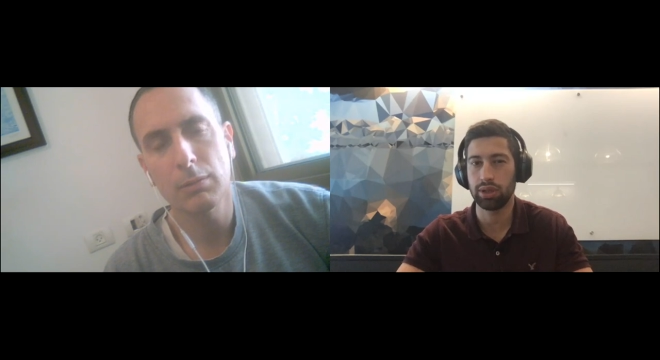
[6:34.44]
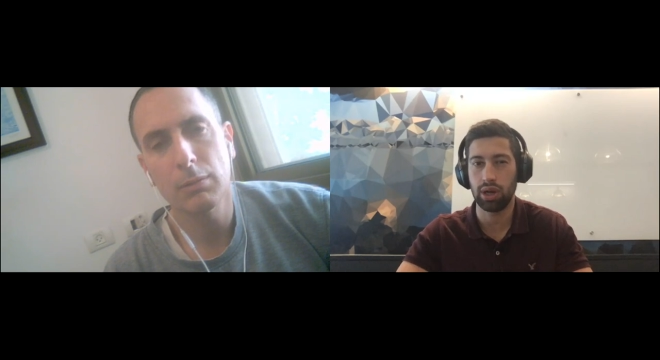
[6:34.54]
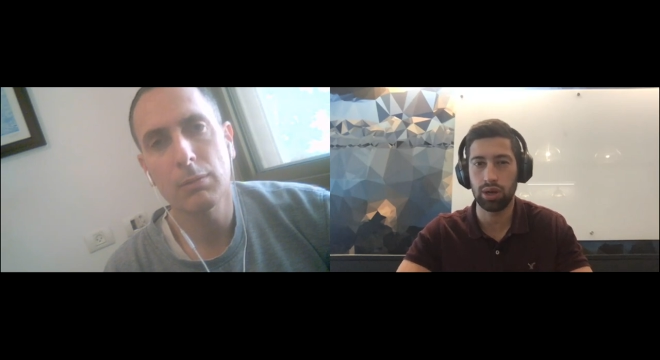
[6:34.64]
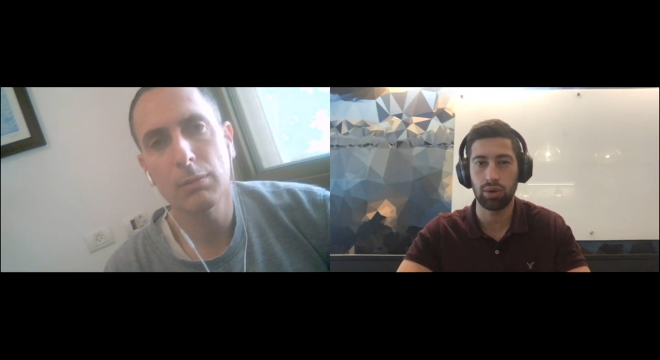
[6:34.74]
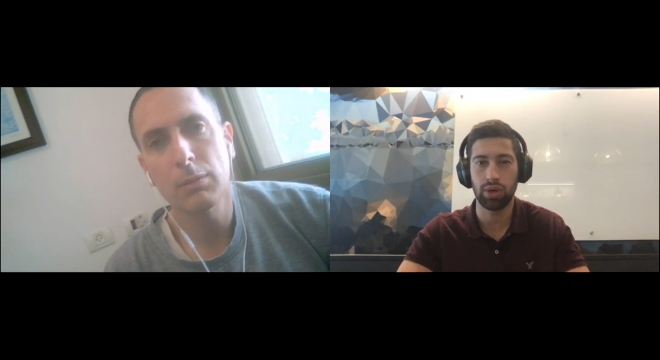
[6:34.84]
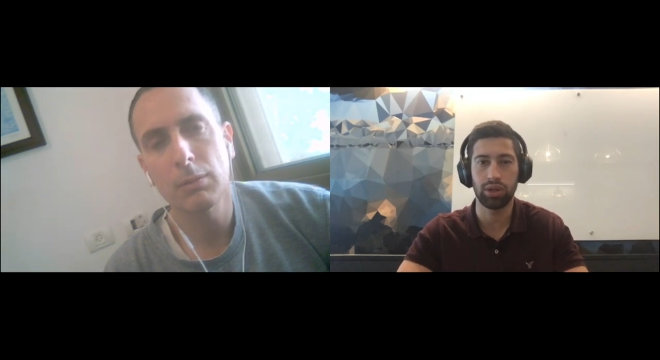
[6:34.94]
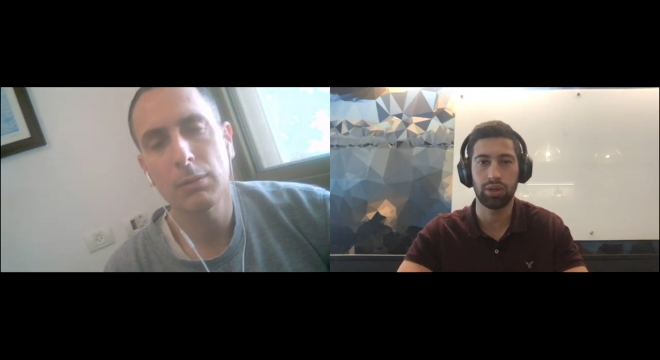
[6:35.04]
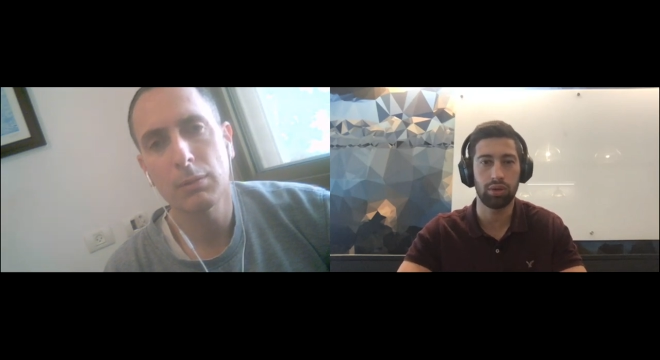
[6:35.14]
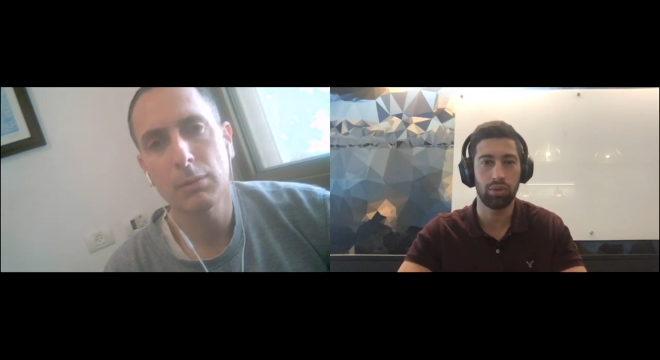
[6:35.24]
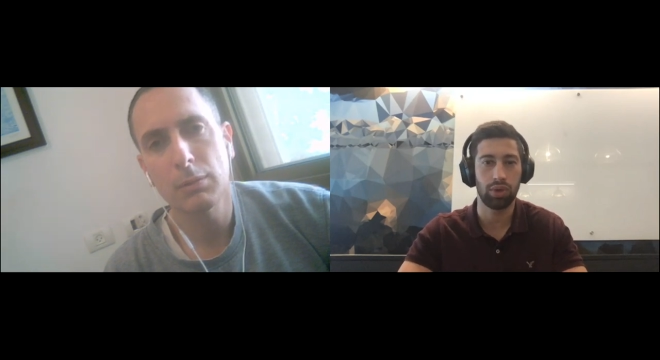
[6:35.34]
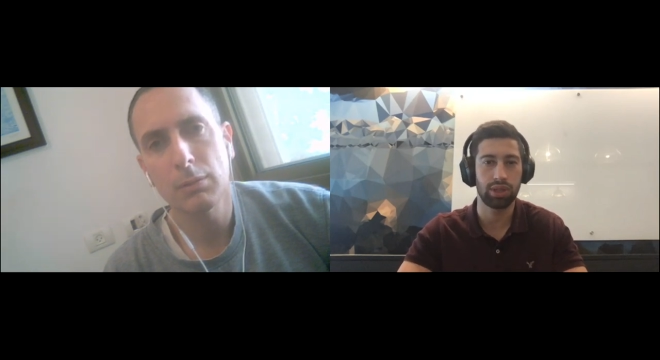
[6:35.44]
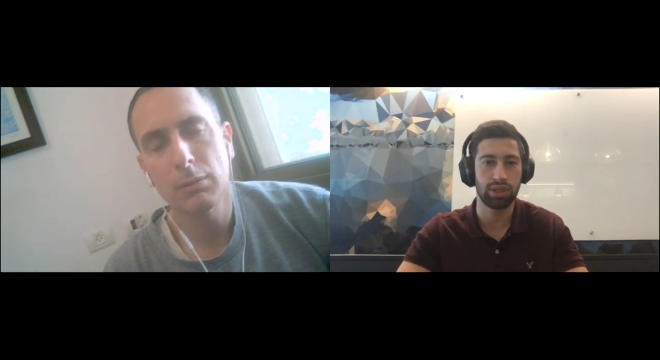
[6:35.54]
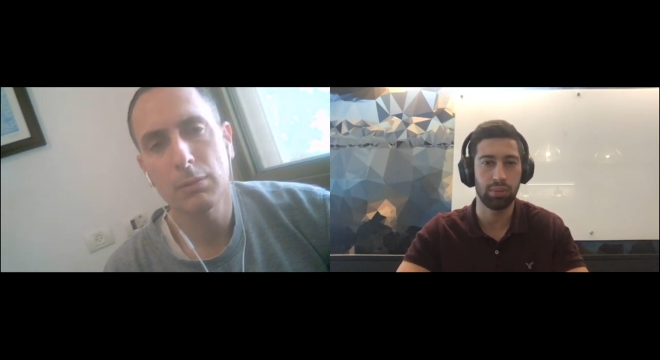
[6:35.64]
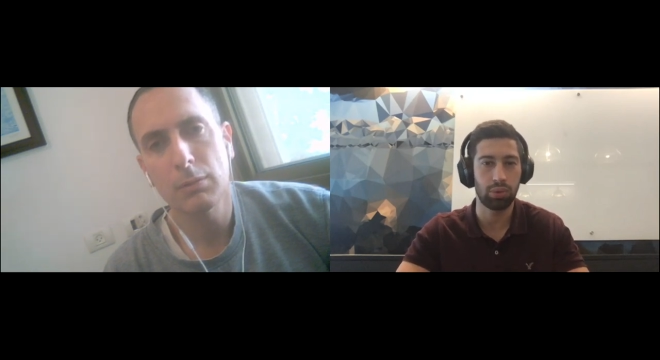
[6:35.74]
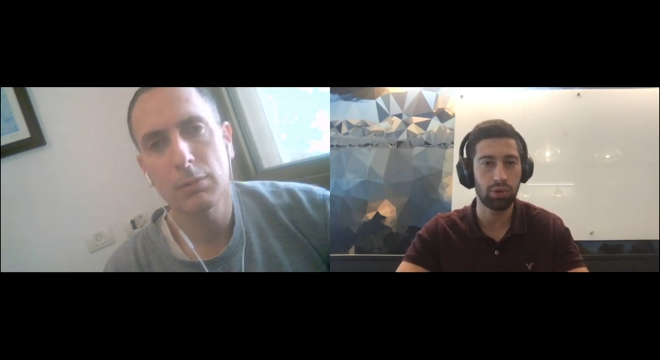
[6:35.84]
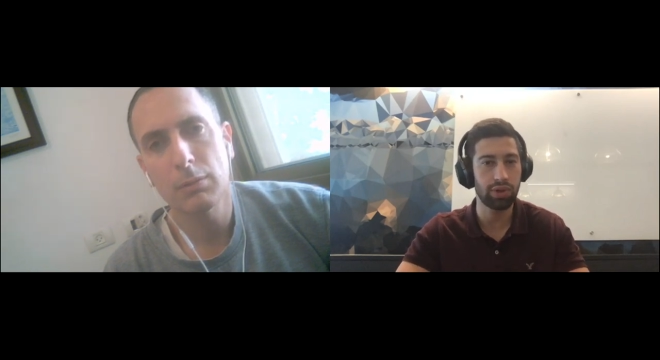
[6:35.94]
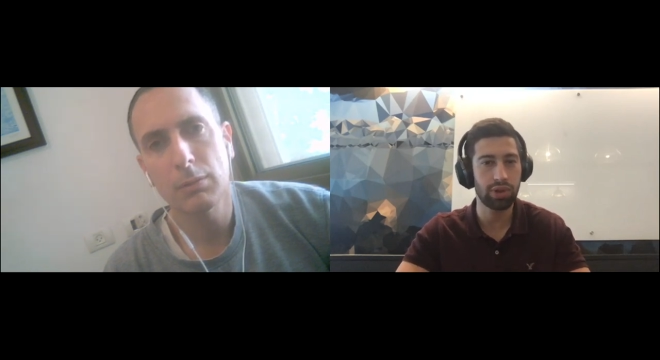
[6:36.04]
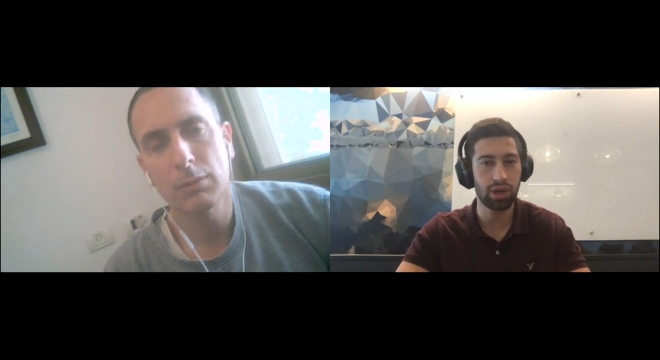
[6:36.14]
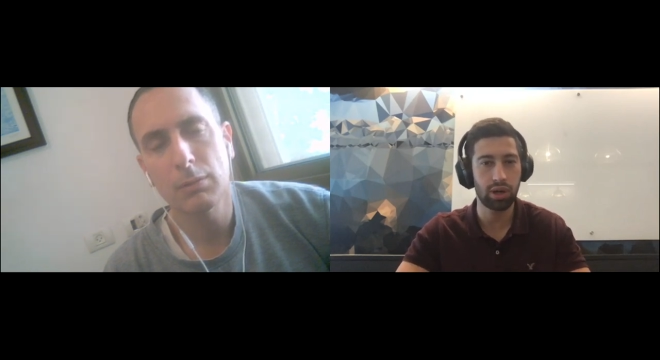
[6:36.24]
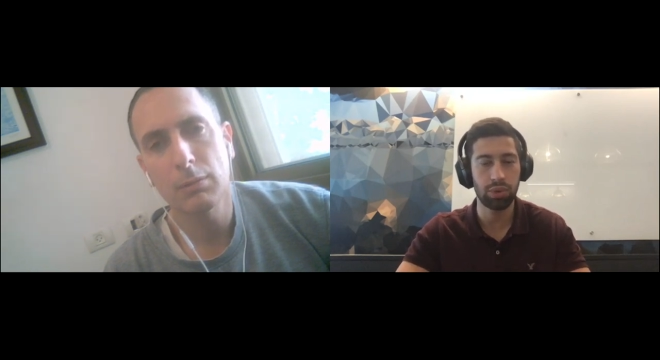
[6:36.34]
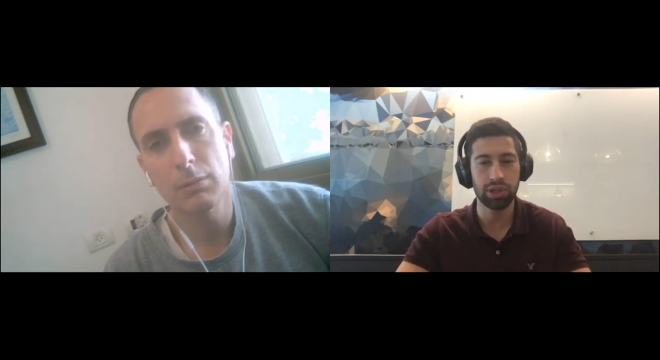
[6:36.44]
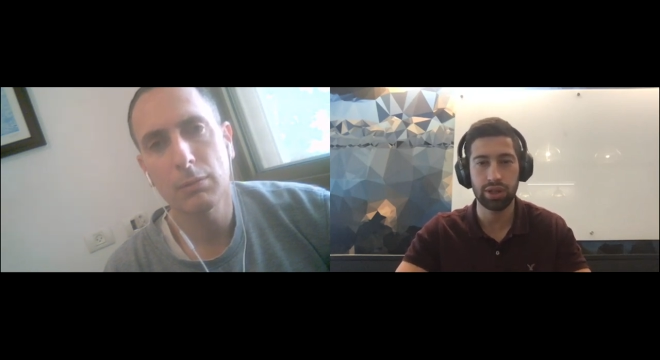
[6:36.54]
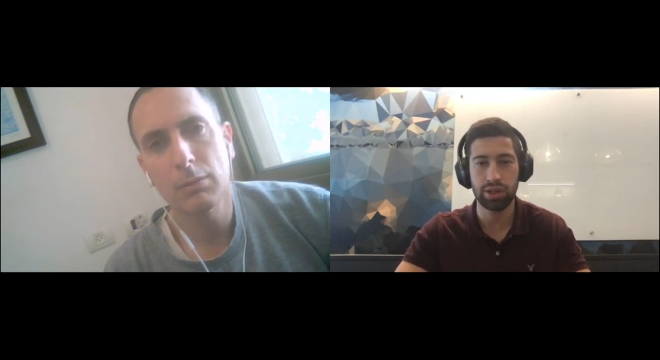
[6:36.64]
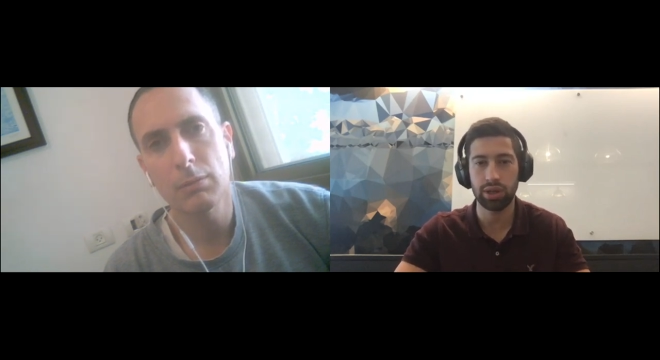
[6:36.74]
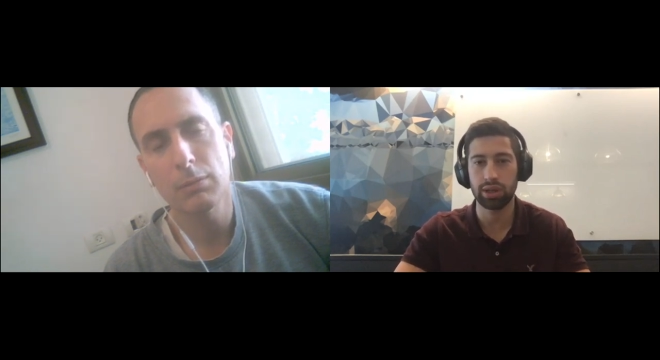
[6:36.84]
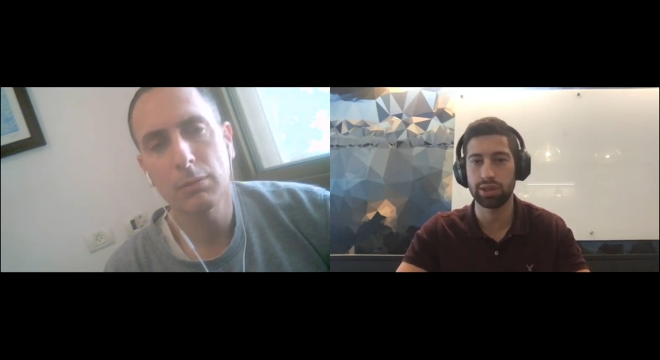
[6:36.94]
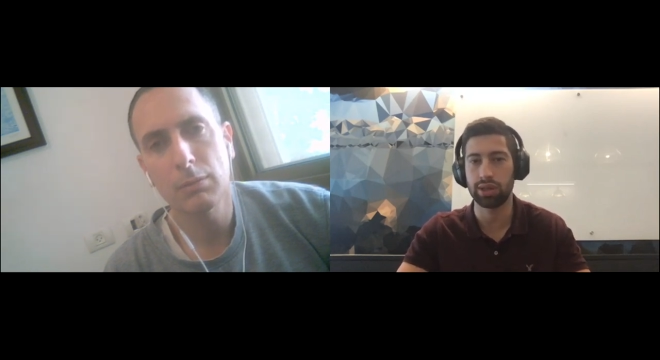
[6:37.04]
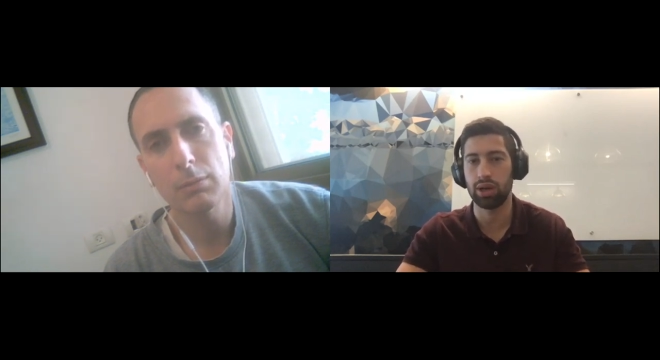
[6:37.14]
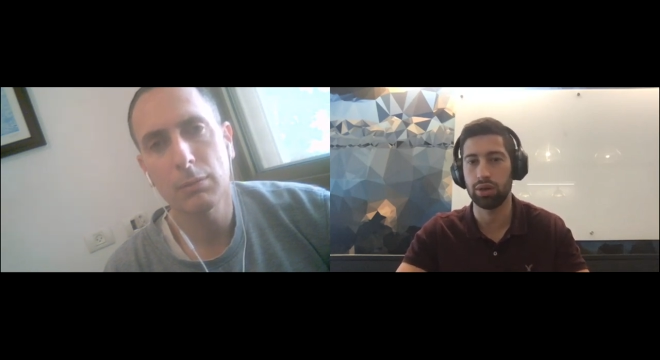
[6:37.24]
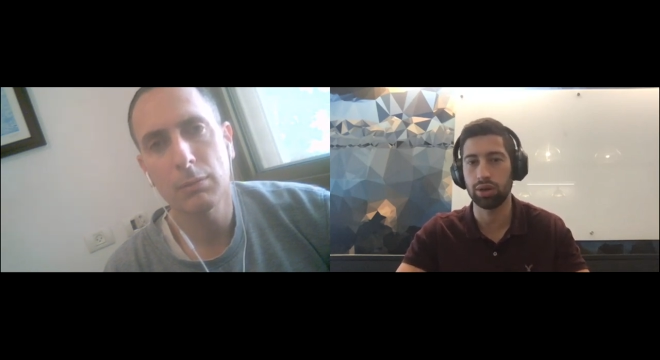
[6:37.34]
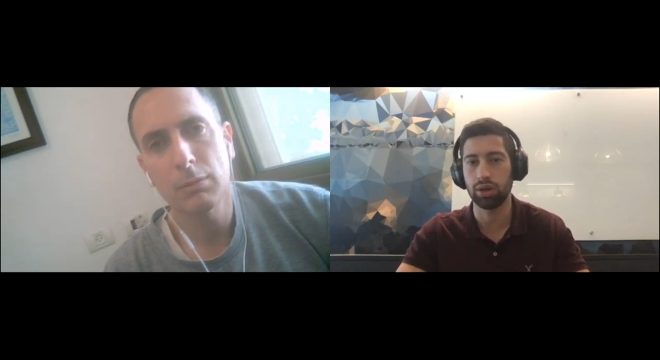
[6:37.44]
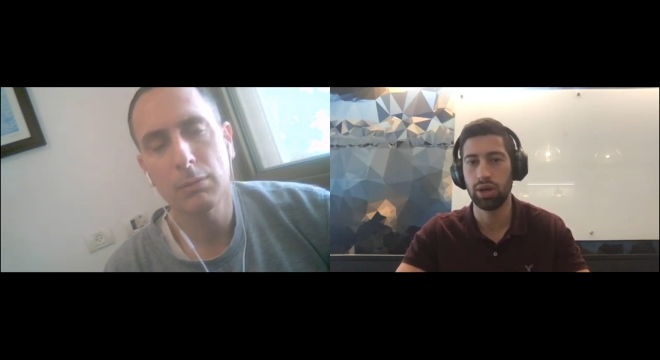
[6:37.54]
Speaker 1: calculate what is the profit there, but I think it's around